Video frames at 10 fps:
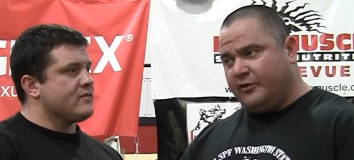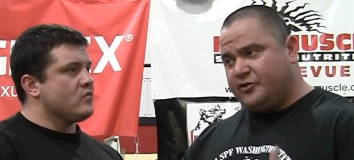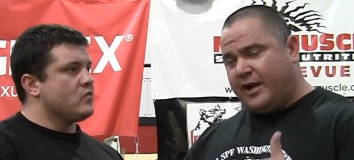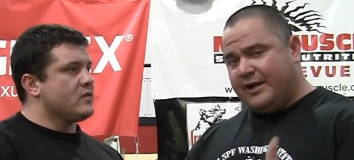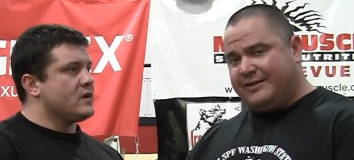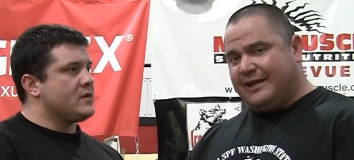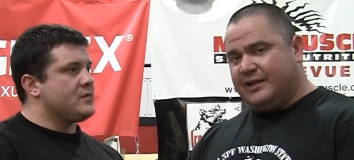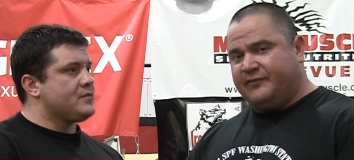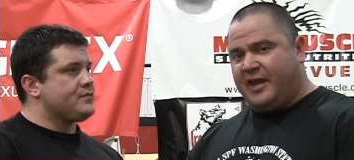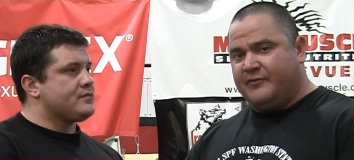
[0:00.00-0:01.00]
Speaker 1: they'll try to
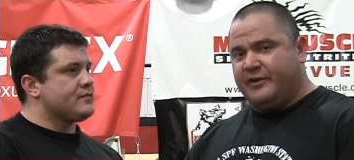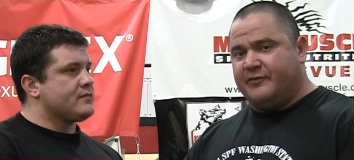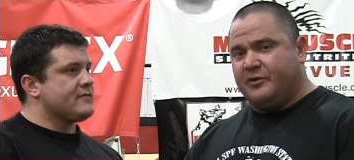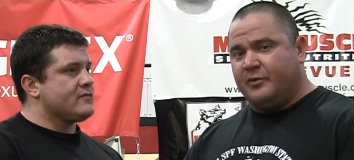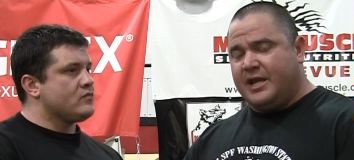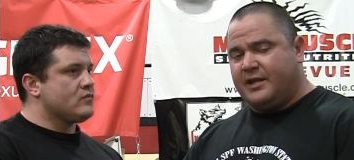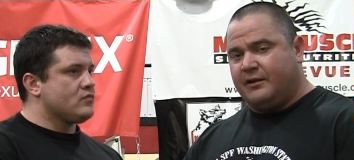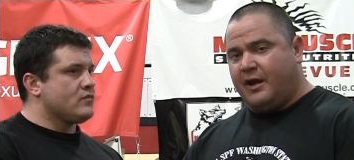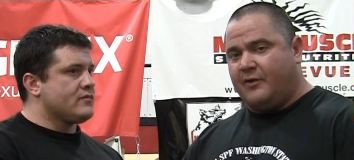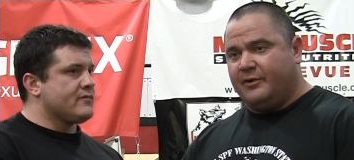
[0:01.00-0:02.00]
deadlift heavy every week,
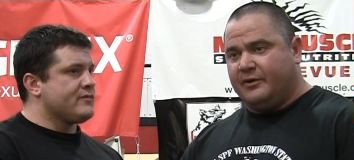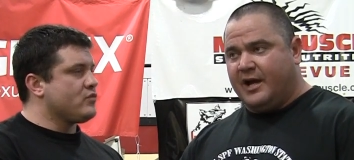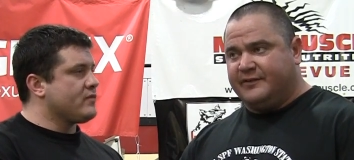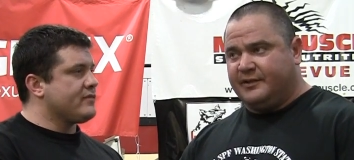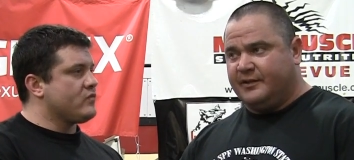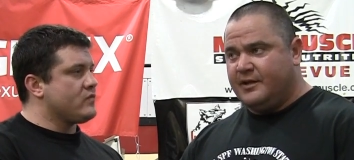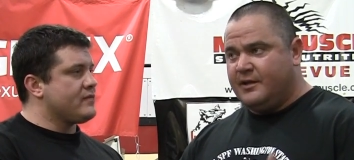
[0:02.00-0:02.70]
and they're not realizing